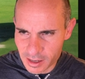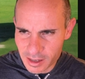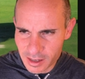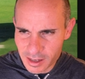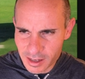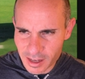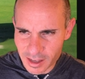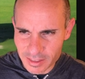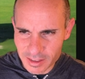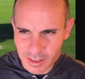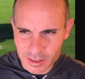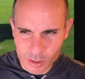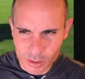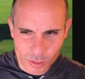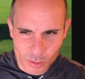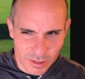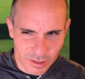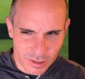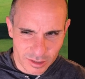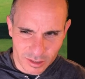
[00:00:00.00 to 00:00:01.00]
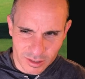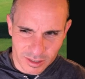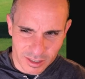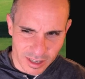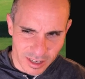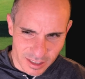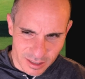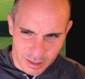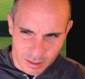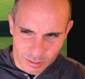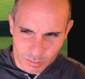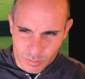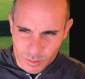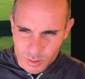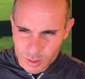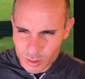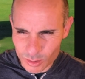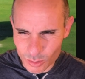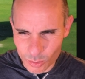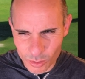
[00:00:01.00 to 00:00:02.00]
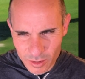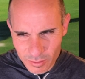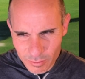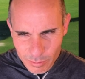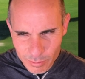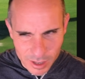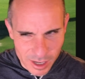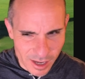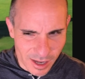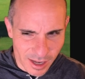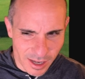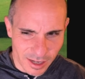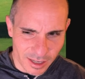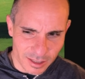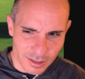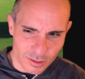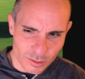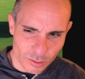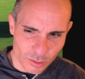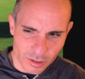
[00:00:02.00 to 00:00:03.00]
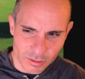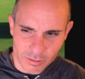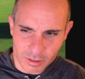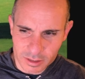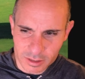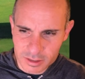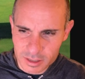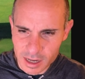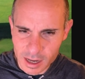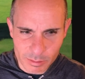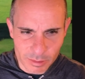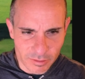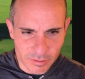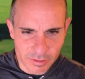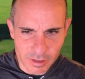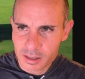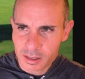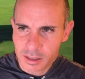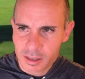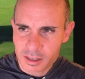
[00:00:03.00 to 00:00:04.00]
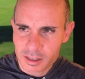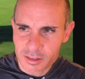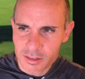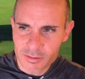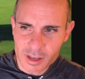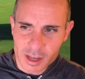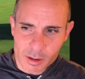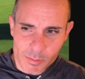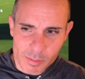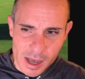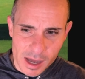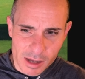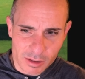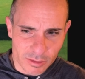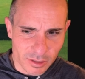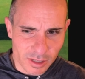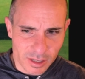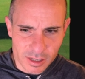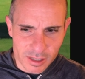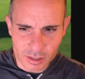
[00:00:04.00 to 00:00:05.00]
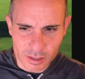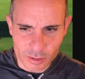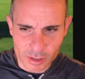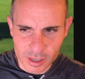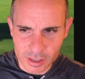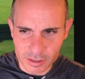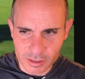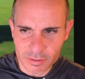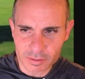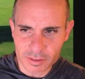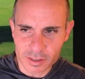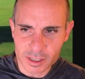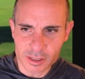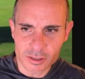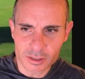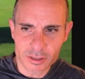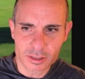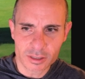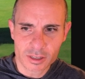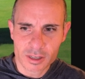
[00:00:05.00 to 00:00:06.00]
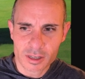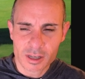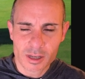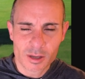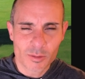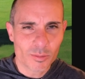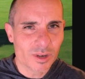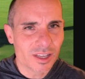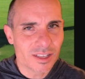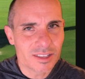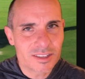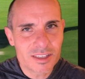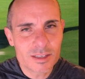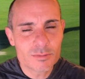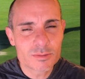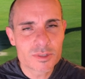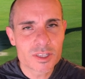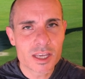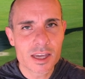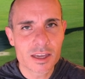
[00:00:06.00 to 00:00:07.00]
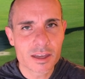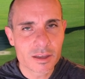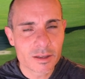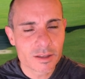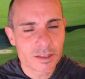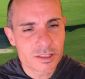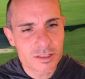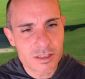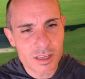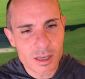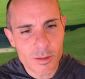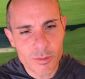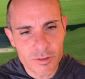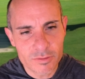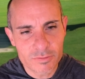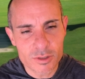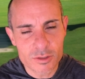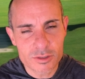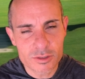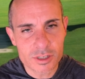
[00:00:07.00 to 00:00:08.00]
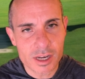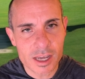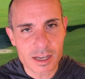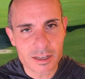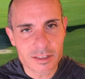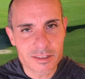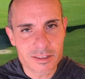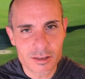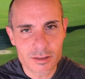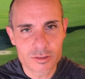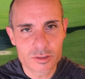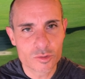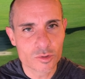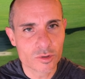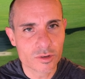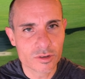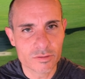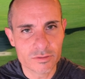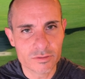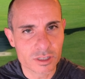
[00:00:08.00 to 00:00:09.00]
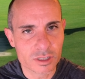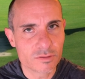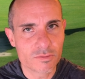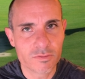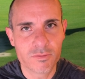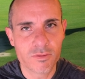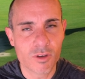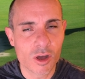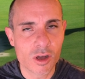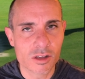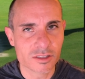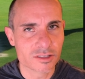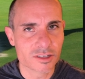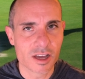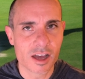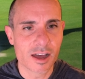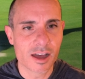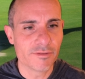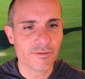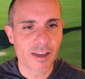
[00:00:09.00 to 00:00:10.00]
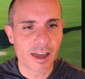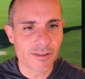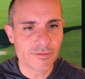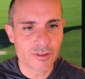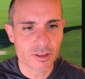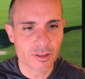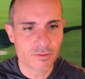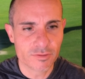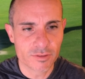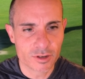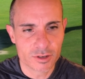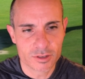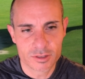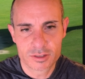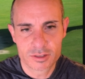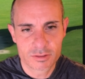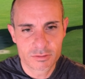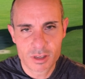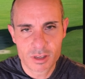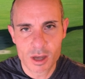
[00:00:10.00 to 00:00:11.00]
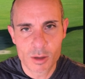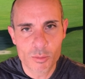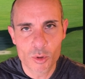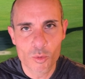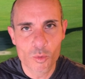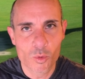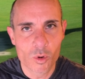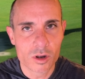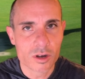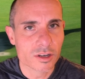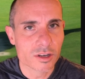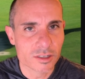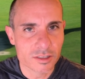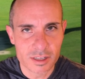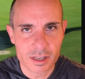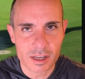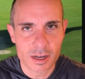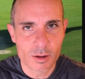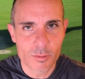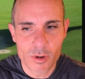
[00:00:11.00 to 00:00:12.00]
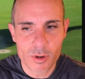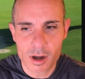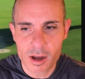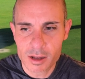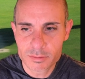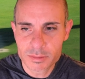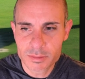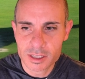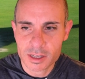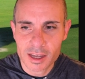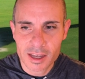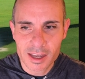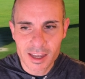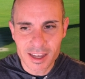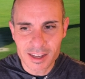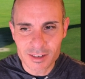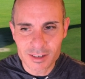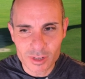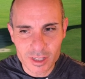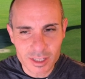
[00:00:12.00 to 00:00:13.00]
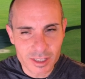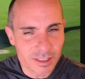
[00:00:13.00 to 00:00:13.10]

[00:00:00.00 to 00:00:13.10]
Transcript: And then the horse looks like it's sort of behind it, sort of on top of it. You've got a mountain and a green field. But it seems like Stable Diffusion XL sort of just falls off after the first couple words in a prompt and really